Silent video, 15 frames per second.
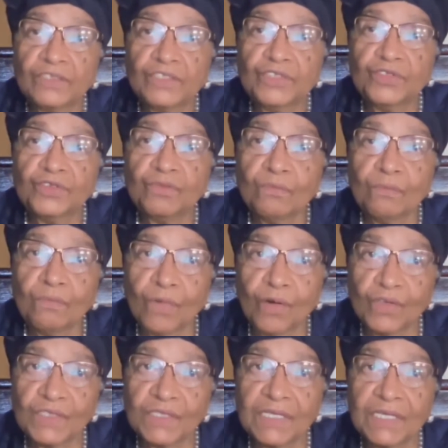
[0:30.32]
valued
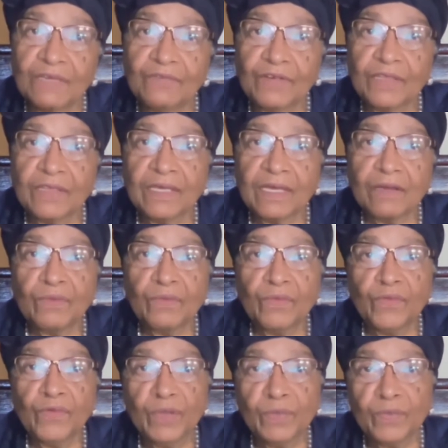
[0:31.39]
mostly for
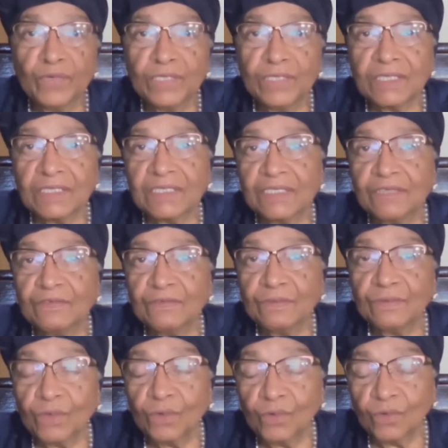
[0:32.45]
their
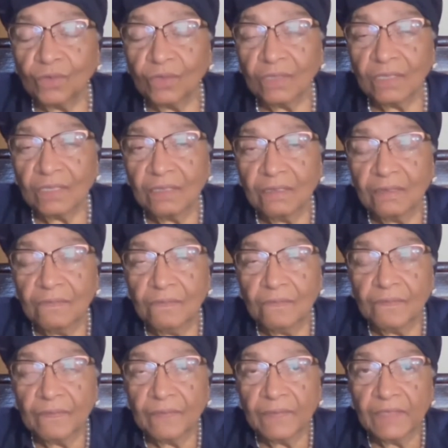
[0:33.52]
reproductive role
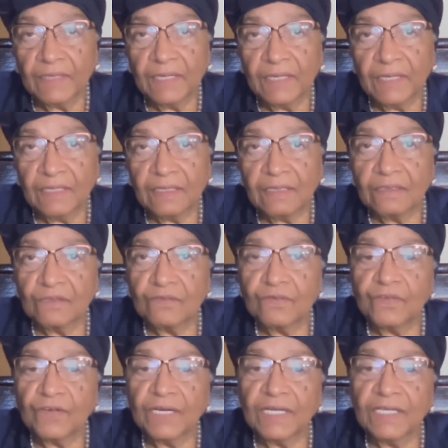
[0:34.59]
and
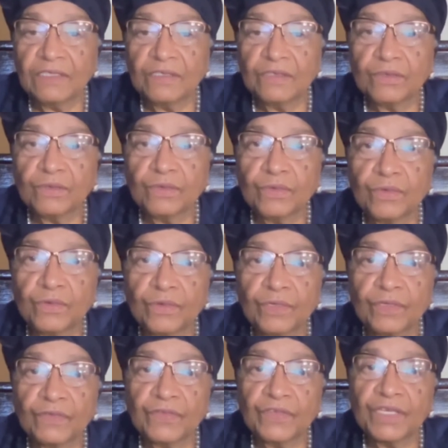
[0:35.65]
confined to the
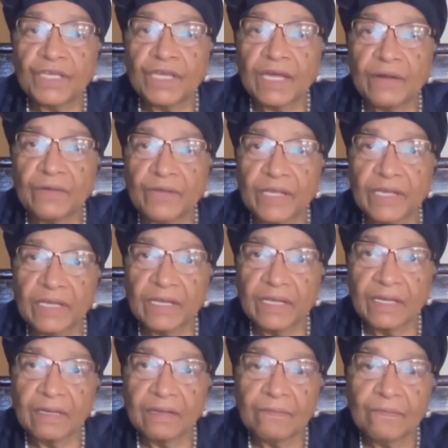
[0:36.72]
role of
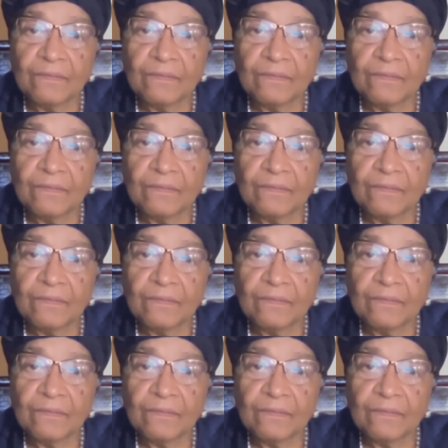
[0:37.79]
caring